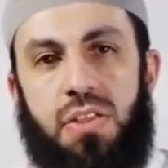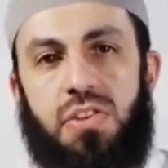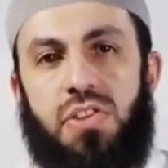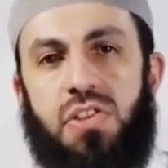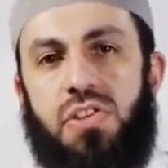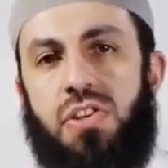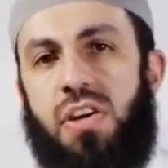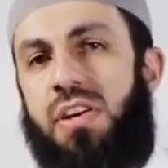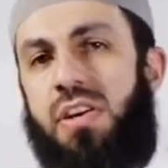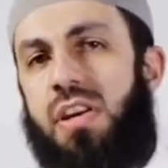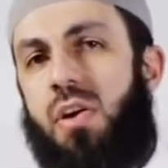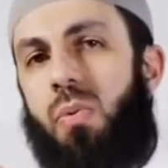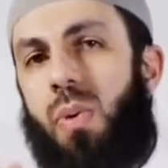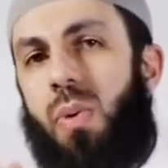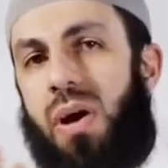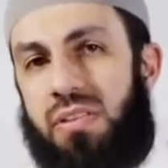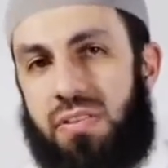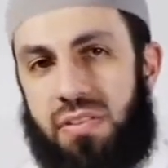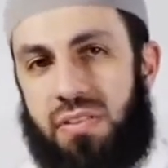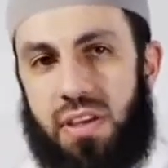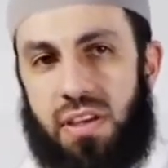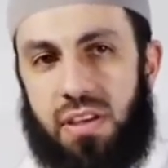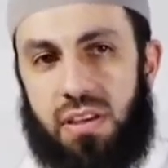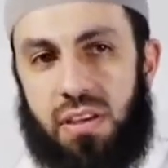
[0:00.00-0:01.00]
This is only
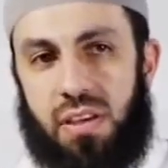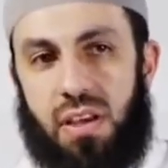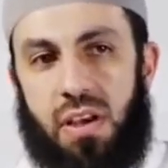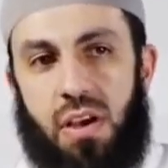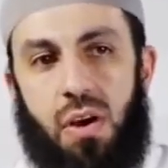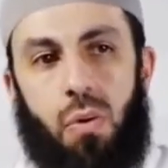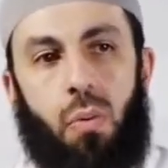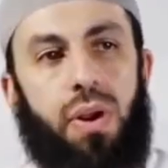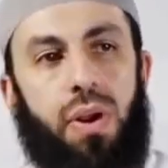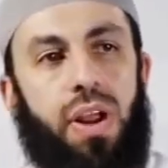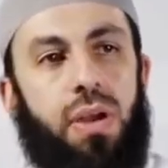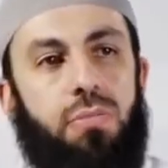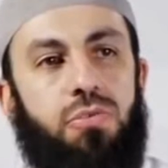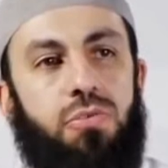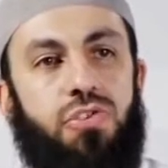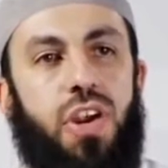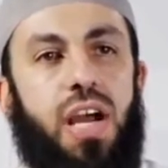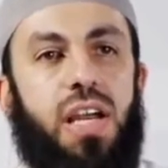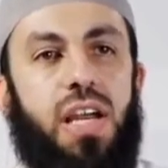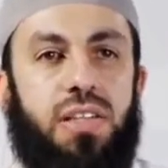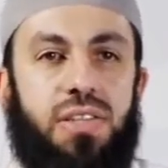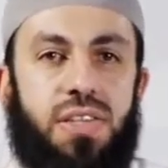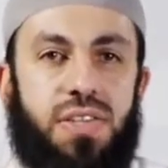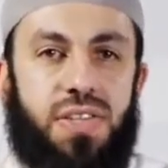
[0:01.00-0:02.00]
one thing. What I'm
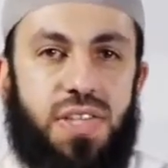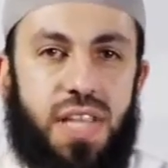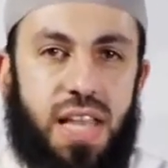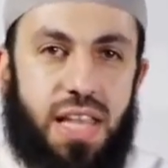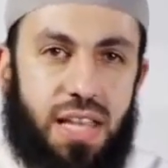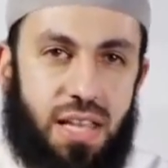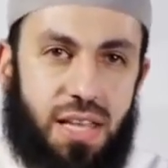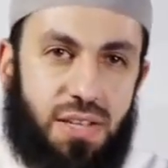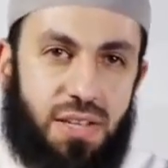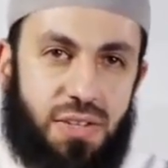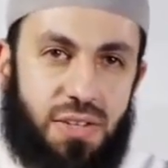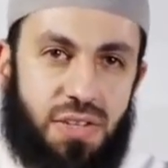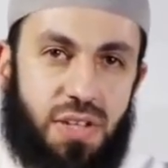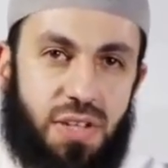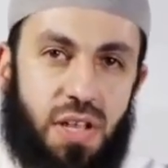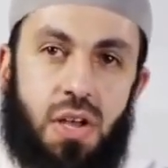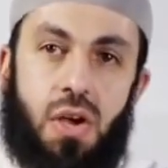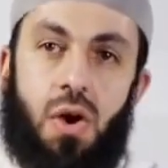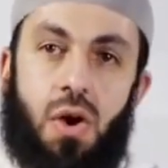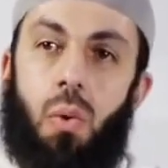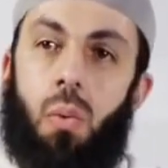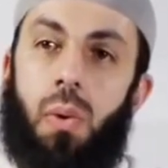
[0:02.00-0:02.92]
trying to say is,